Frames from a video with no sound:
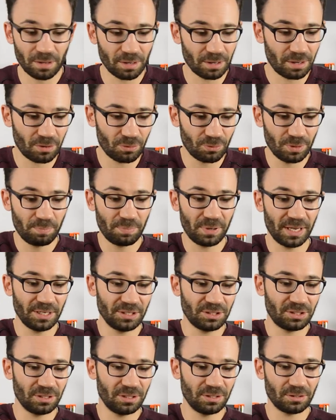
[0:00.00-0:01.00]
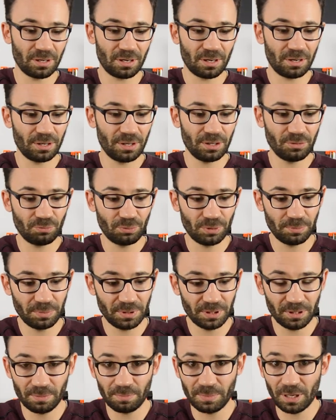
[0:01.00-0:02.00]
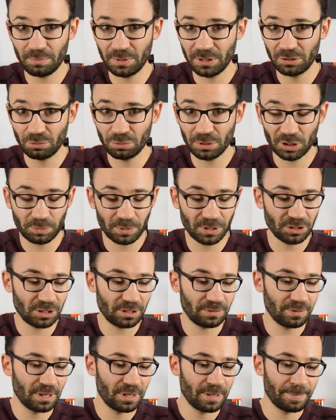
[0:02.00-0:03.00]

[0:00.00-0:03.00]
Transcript: or replace it, or it would be maybe too expensive.